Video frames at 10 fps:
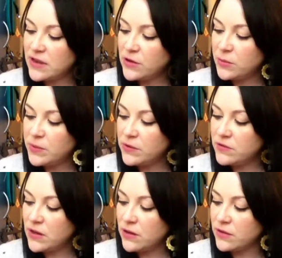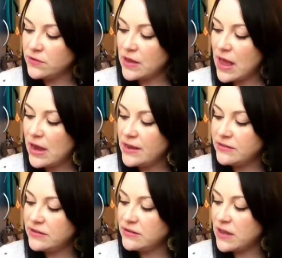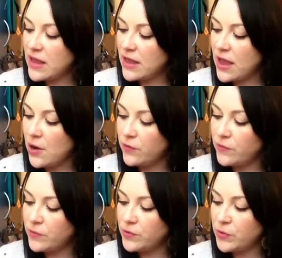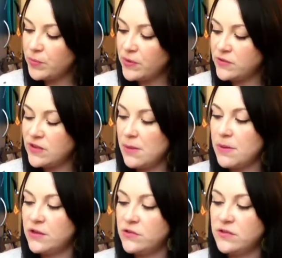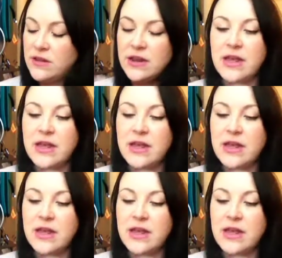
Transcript: in your beauty closet and let it take care of all your beauty emergency